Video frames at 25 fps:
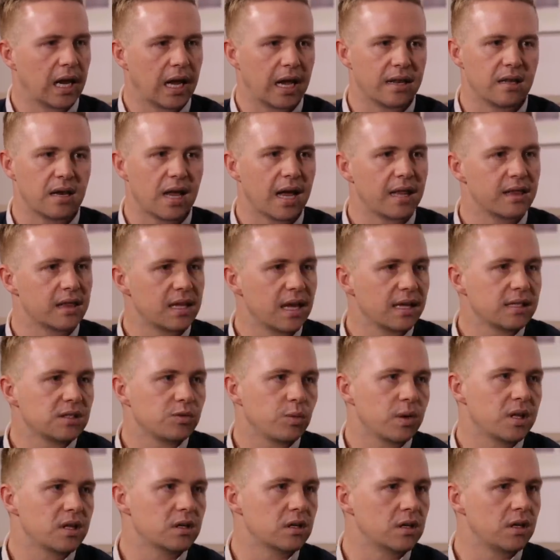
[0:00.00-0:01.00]
and, and
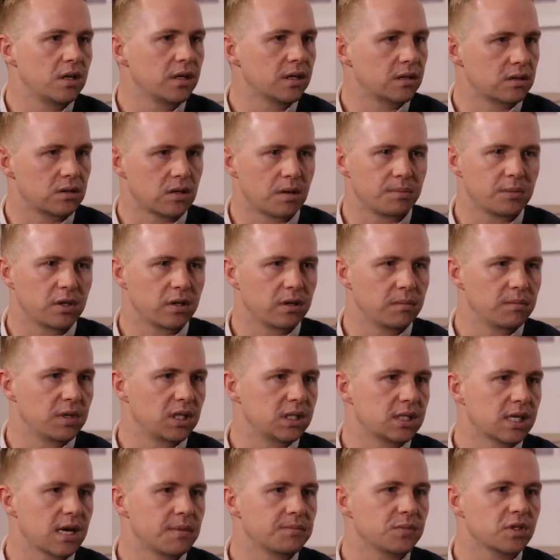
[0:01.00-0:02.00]
that's where the early adopter in me
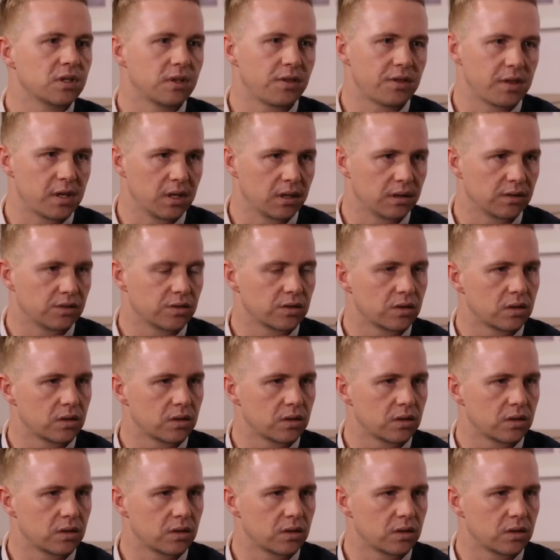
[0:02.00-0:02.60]
jumps on things.